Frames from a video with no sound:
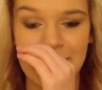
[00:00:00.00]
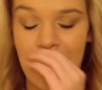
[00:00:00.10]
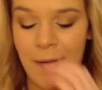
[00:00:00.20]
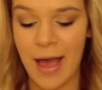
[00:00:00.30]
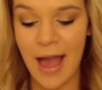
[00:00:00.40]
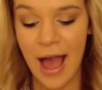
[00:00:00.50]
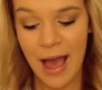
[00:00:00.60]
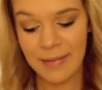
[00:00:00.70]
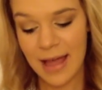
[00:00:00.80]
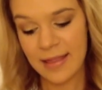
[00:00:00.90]
So
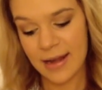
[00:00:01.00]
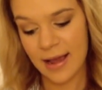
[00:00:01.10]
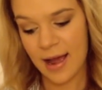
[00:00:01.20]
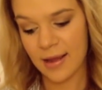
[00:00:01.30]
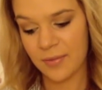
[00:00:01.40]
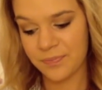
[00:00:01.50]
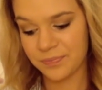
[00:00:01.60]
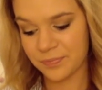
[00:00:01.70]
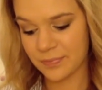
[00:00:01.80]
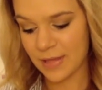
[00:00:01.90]
I'm glad that I got
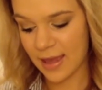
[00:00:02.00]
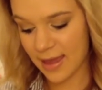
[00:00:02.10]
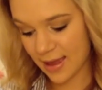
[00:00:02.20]
it.